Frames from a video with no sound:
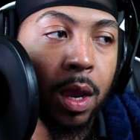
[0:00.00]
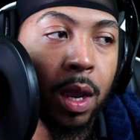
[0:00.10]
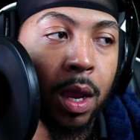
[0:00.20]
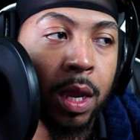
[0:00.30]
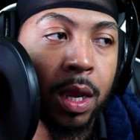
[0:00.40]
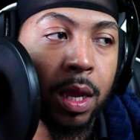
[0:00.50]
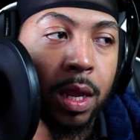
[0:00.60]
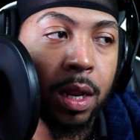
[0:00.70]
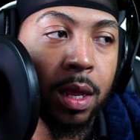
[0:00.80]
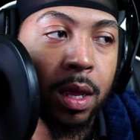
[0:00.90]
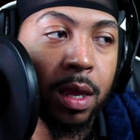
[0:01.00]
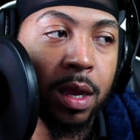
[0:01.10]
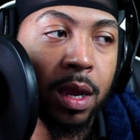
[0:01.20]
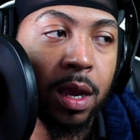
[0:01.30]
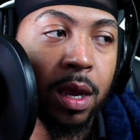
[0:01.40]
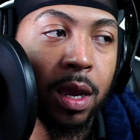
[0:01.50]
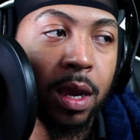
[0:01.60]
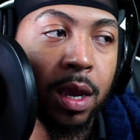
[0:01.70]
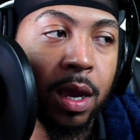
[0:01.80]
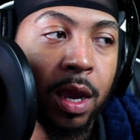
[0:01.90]
And
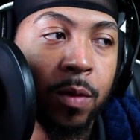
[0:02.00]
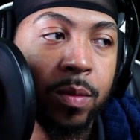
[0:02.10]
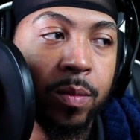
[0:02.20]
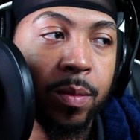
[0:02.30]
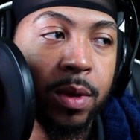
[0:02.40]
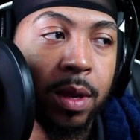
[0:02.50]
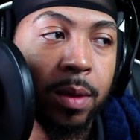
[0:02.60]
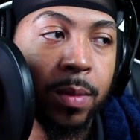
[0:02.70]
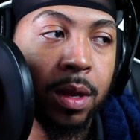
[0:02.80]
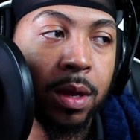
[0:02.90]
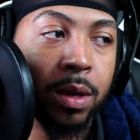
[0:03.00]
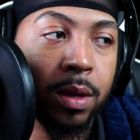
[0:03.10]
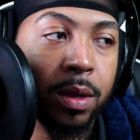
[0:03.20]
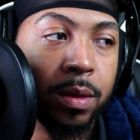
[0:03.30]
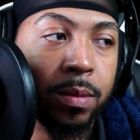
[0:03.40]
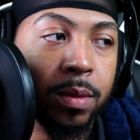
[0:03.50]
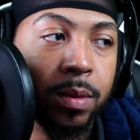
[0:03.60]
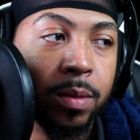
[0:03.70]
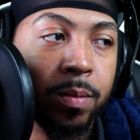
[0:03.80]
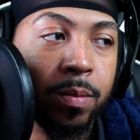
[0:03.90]
I remember that my
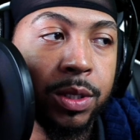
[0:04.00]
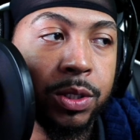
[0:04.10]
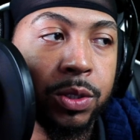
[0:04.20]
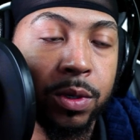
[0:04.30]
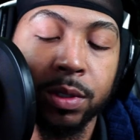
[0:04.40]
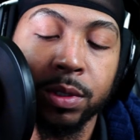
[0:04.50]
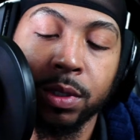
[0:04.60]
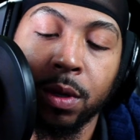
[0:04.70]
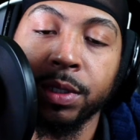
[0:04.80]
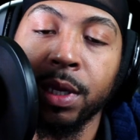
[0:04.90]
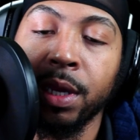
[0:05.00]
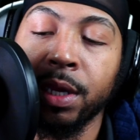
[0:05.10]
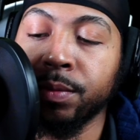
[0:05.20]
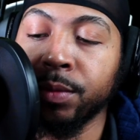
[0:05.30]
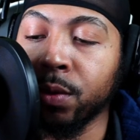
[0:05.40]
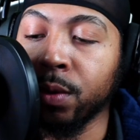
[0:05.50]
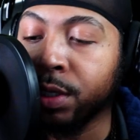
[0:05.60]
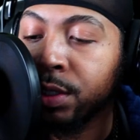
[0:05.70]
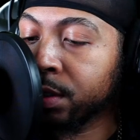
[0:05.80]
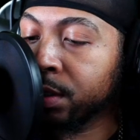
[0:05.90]
mentor used to always ask me a
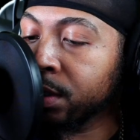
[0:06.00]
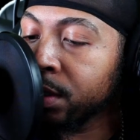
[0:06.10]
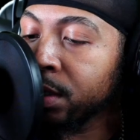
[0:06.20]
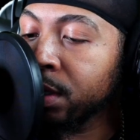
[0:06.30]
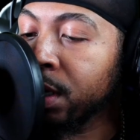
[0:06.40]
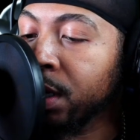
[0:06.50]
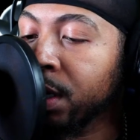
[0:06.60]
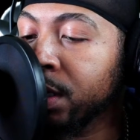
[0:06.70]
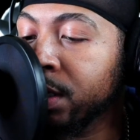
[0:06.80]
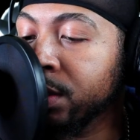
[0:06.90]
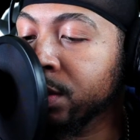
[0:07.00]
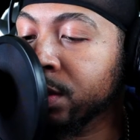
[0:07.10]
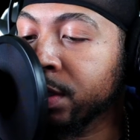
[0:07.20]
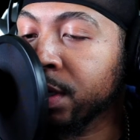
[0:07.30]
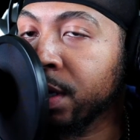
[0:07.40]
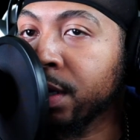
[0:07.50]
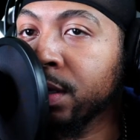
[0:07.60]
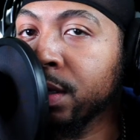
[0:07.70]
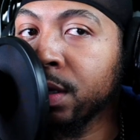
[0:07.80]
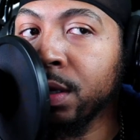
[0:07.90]
question, and he used to say,
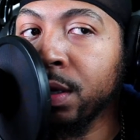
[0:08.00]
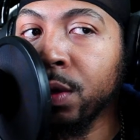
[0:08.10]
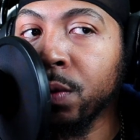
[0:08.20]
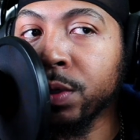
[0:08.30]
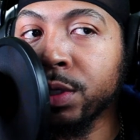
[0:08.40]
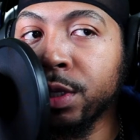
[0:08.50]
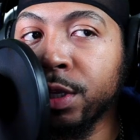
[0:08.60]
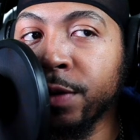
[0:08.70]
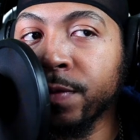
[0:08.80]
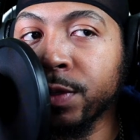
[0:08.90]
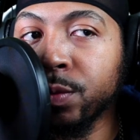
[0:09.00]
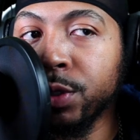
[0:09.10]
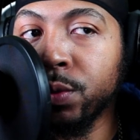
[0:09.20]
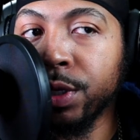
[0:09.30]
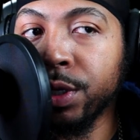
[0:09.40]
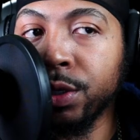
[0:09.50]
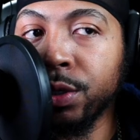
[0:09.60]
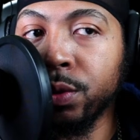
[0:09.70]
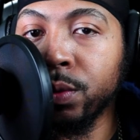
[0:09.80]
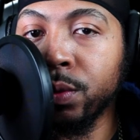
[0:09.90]
what's the difference between
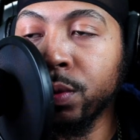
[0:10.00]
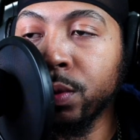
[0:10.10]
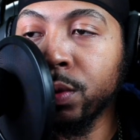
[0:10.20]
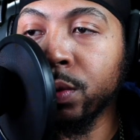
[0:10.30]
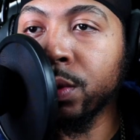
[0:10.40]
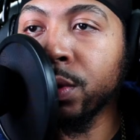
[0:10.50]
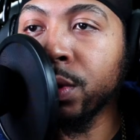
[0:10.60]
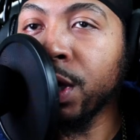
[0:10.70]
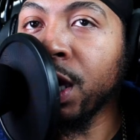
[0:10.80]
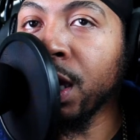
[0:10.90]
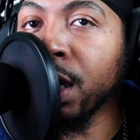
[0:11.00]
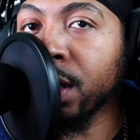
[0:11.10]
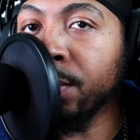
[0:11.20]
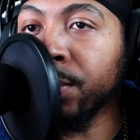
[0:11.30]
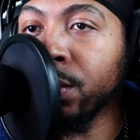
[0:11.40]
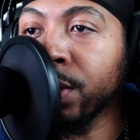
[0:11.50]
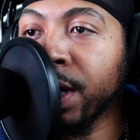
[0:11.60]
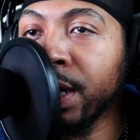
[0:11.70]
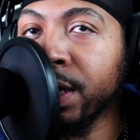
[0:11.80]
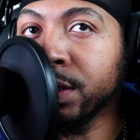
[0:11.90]
you and Bill
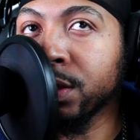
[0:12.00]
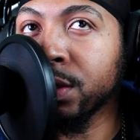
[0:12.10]
Gates?